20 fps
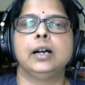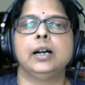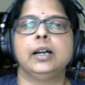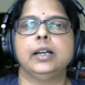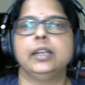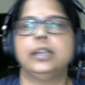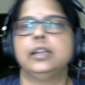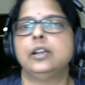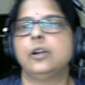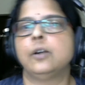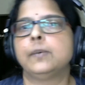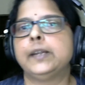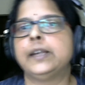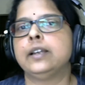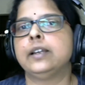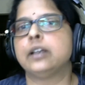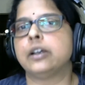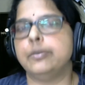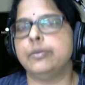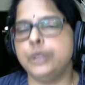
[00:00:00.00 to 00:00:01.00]
in an
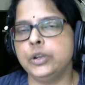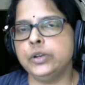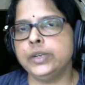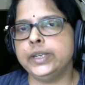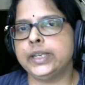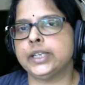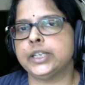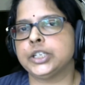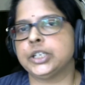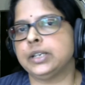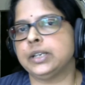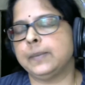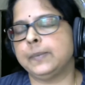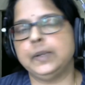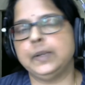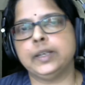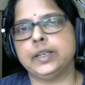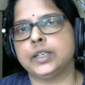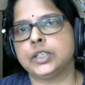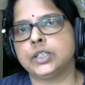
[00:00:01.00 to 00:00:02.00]
optical communication
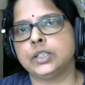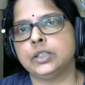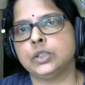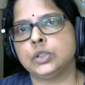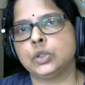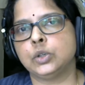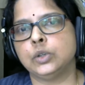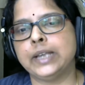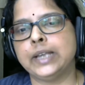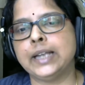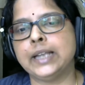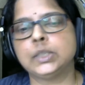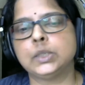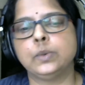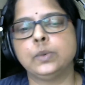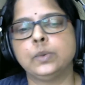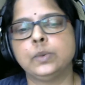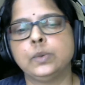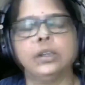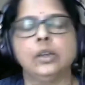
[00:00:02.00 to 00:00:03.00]
application. So that's
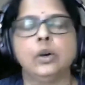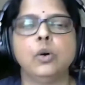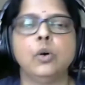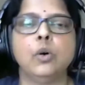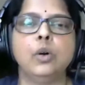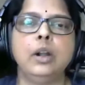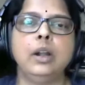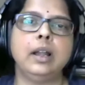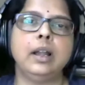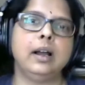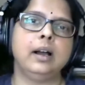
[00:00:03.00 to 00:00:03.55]
where the whole